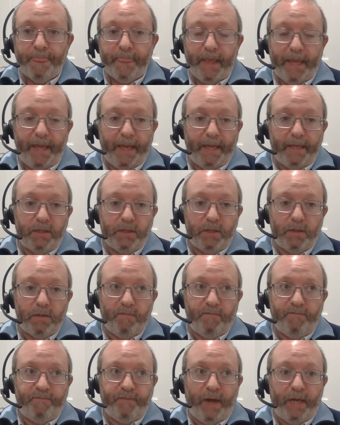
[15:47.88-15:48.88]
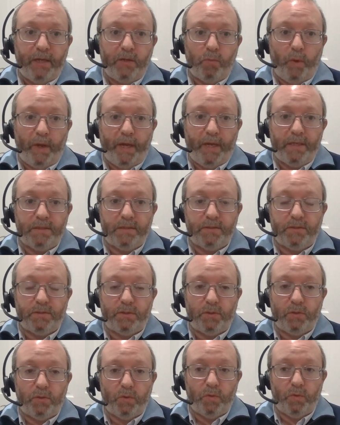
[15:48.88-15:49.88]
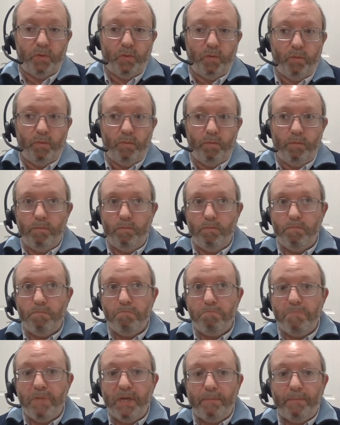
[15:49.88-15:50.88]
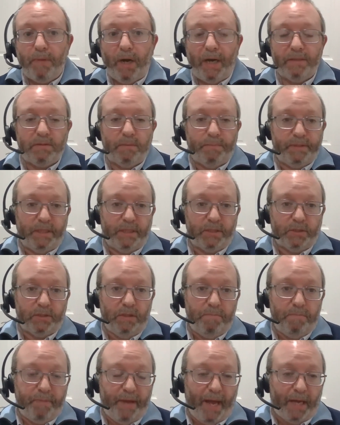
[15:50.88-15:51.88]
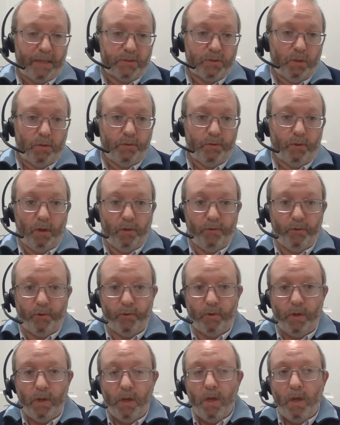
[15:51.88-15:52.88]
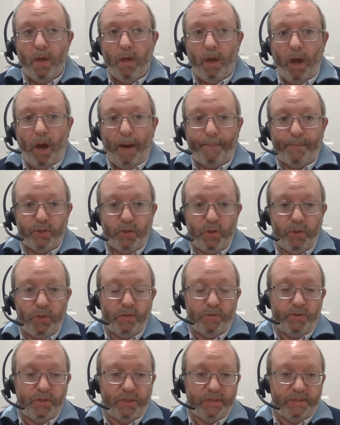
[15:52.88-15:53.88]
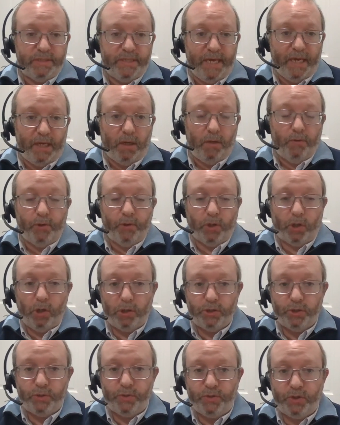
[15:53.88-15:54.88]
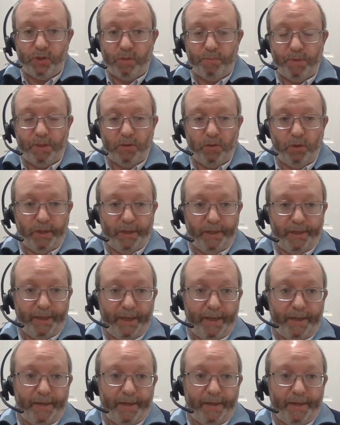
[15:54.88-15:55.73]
and find ways to minimize the potential impacts. Are there other opportunities you can take, other countries you can be looking at?